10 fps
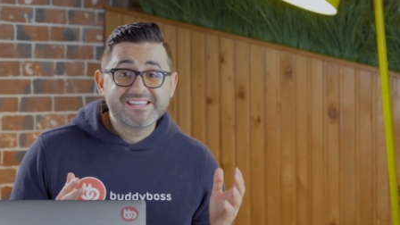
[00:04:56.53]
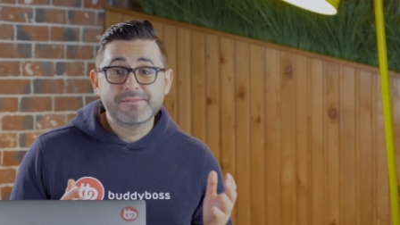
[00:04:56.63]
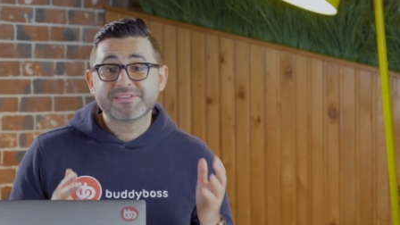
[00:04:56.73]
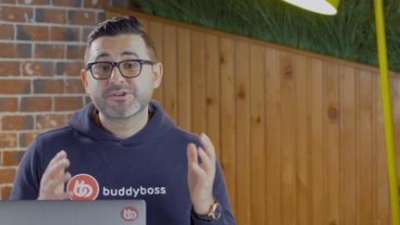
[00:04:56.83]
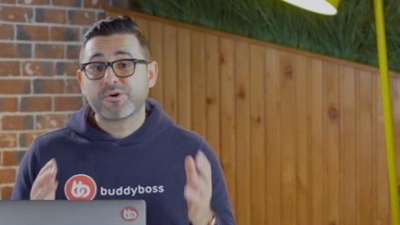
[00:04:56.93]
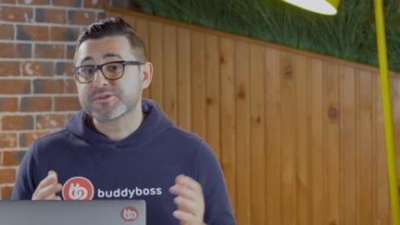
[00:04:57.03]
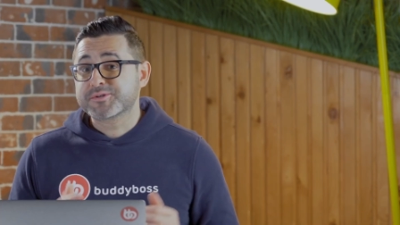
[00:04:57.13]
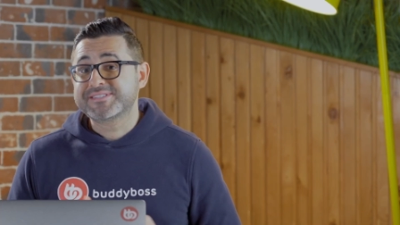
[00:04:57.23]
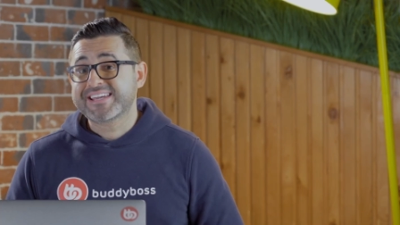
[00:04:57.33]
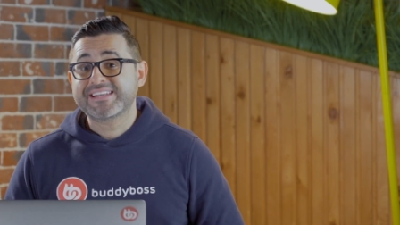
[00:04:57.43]
team is
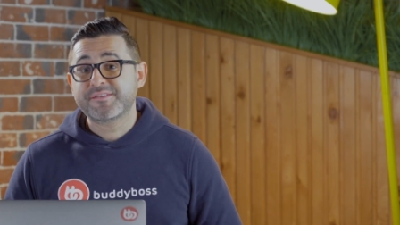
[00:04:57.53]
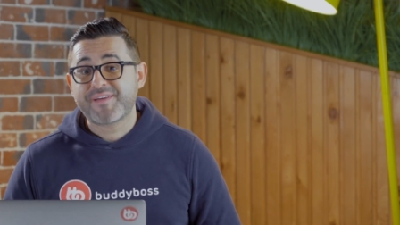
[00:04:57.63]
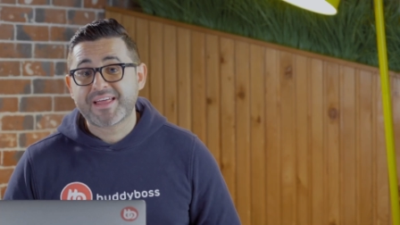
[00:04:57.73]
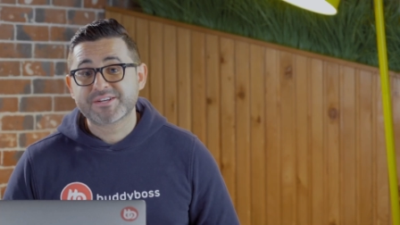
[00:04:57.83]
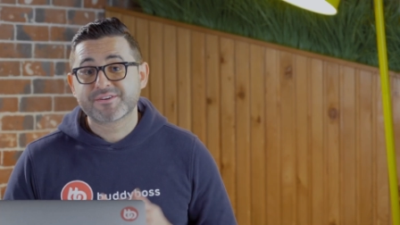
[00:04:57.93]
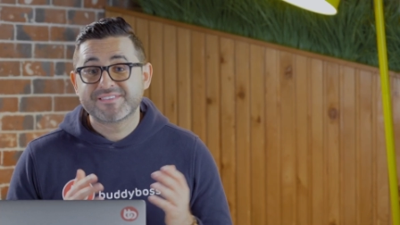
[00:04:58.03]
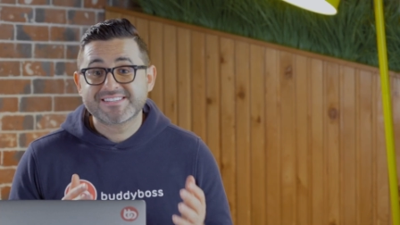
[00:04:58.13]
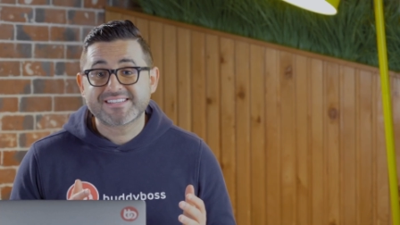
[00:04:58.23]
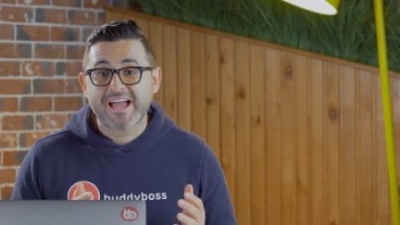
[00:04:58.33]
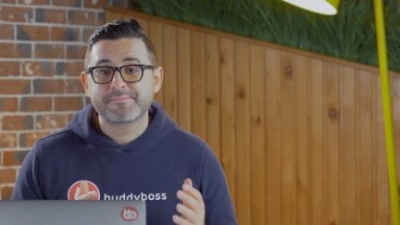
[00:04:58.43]
also taking advantage of
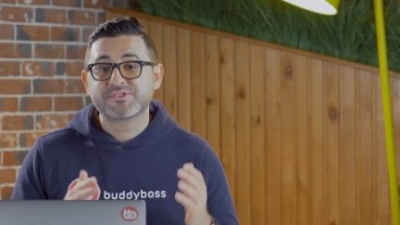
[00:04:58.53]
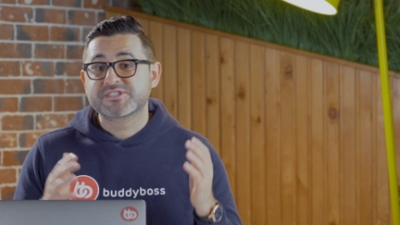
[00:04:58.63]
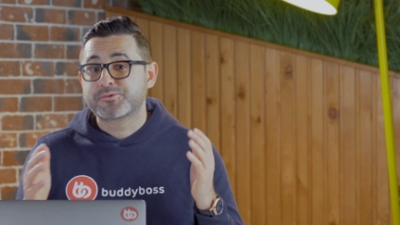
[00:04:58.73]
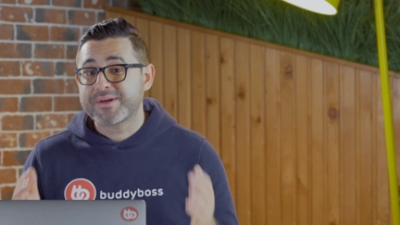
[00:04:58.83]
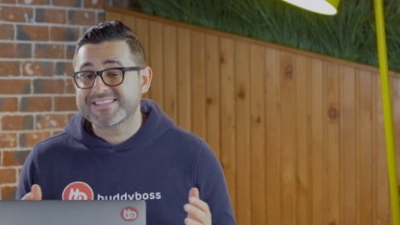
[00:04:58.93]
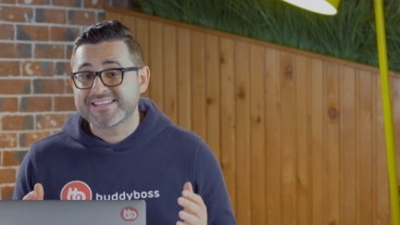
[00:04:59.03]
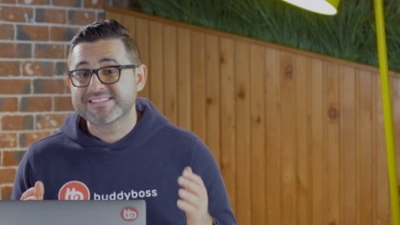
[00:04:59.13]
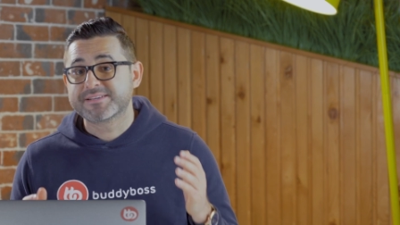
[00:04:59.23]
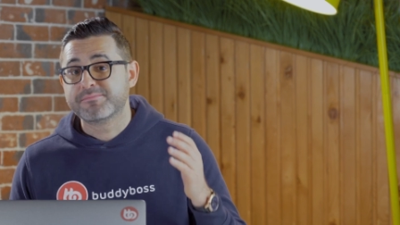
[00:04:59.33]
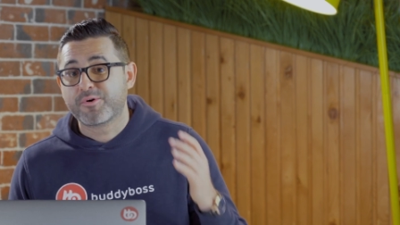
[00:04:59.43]
this time to squeeze
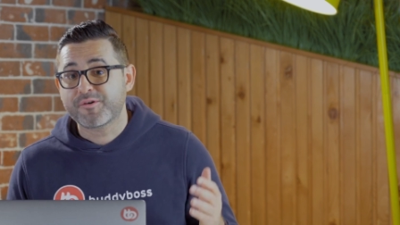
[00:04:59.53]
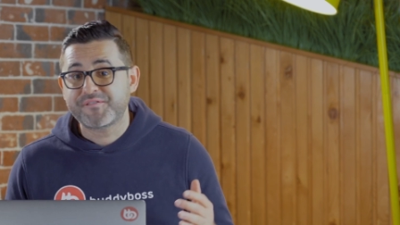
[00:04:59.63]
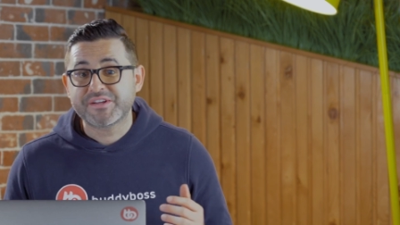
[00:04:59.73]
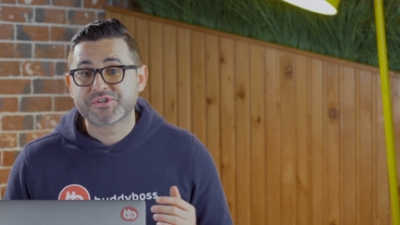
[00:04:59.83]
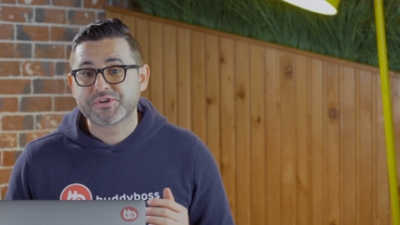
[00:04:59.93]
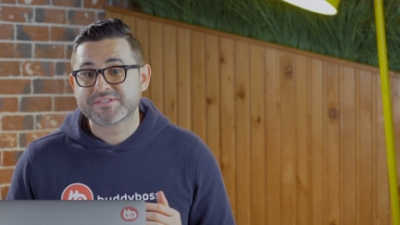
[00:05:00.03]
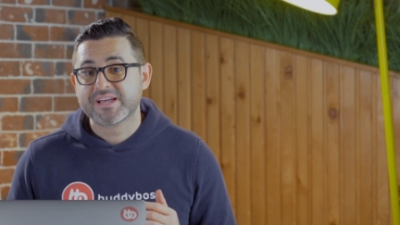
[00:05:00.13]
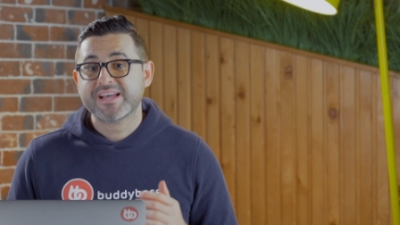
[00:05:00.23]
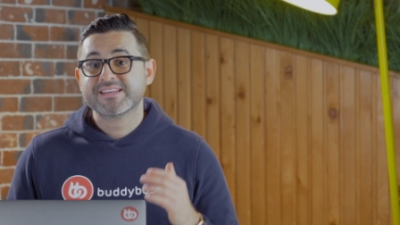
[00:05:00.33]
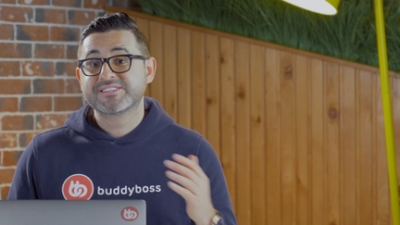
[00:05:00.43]
in some more features,
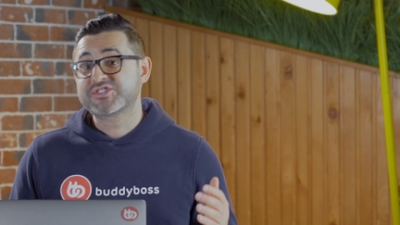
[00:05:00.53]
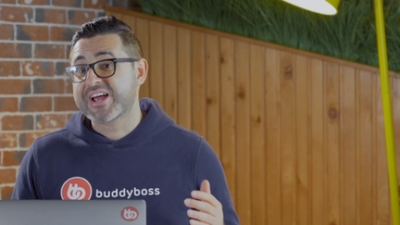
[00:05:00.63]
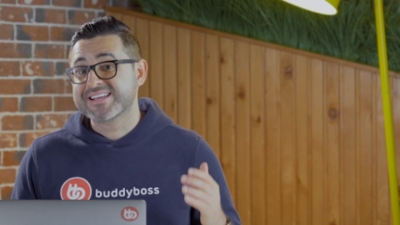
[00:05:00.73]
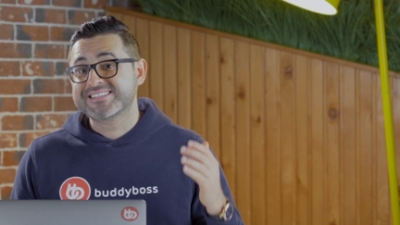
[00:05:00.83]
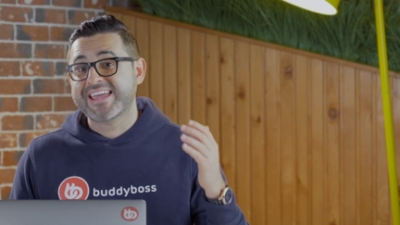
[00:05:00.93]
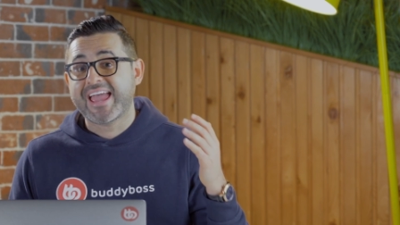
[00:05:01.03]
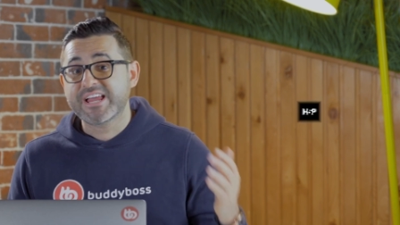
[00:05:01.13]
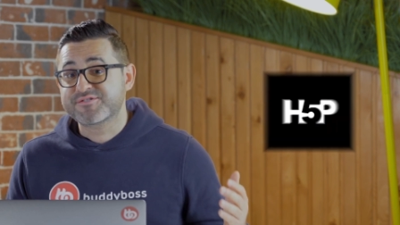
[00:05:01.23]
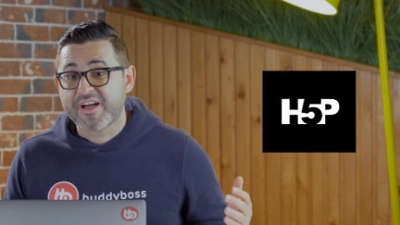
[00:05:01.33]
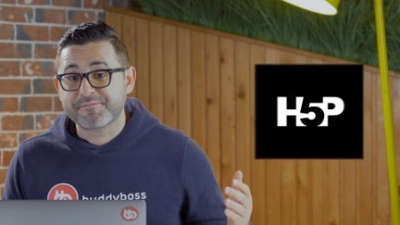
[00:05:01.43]
such as the
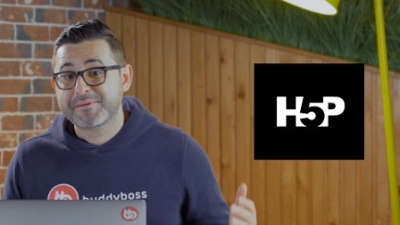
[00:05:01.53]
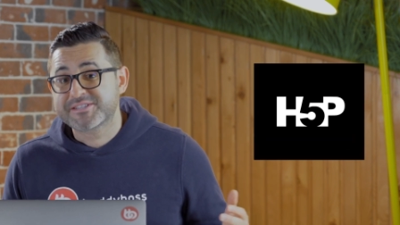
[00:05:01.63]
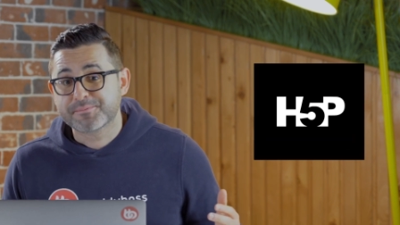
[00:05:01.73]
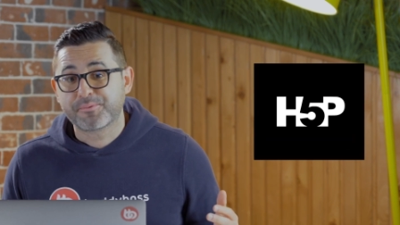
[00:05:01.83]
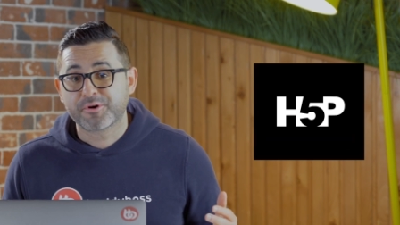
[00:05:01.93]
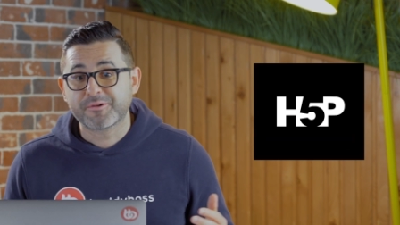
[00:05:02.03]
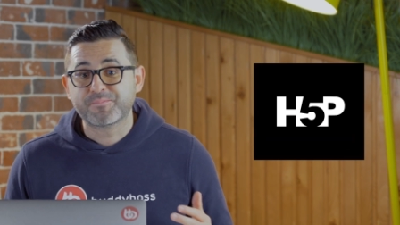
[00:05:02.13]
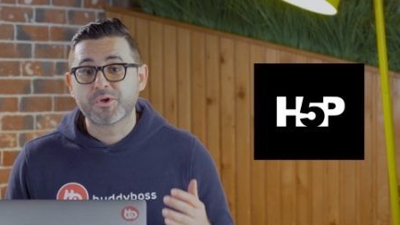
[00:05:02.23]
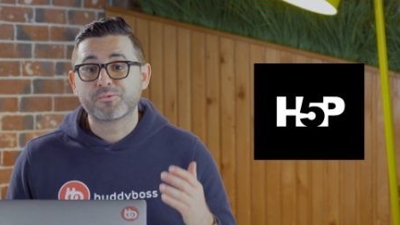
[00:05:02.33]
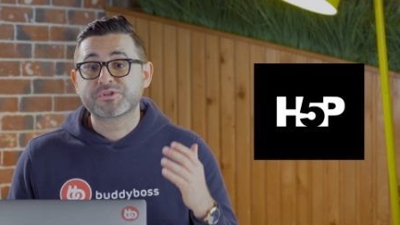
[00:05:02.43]
H five P
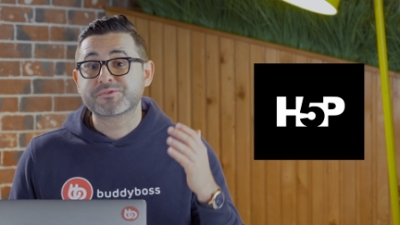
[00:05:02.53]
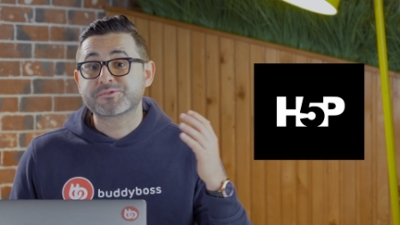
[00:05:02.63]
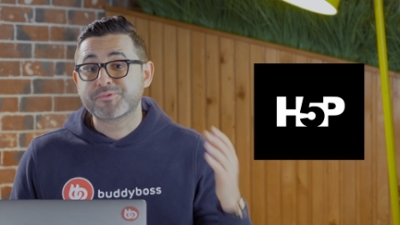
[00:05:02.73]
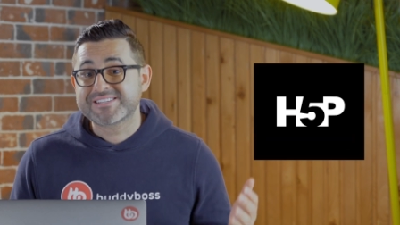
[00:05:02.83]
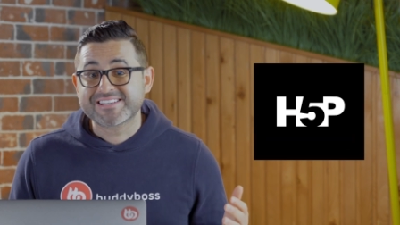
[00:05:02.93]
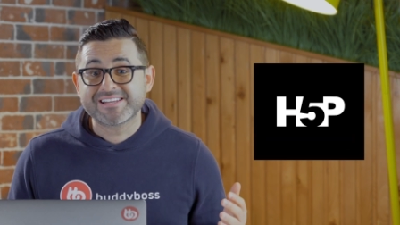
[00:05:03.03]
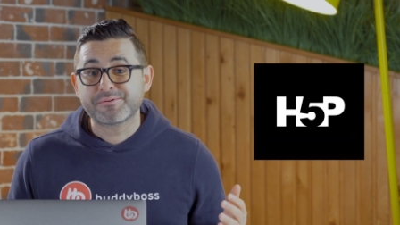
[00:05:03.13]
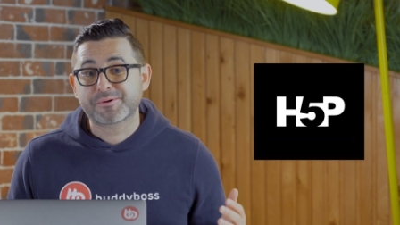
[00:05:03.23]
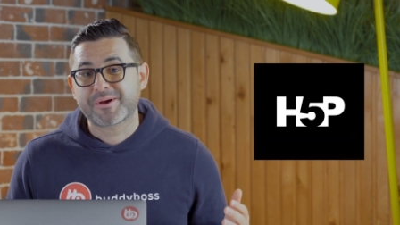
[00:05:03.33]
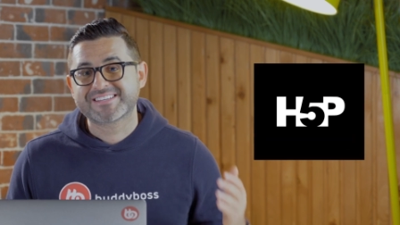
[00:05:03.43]
support, which was recently
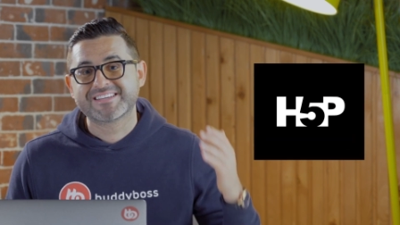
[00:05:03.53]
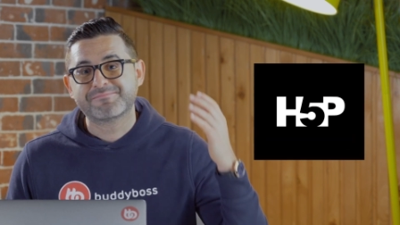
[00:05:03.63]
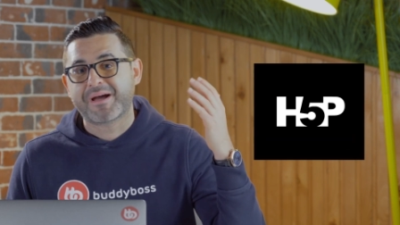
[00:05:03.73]
requested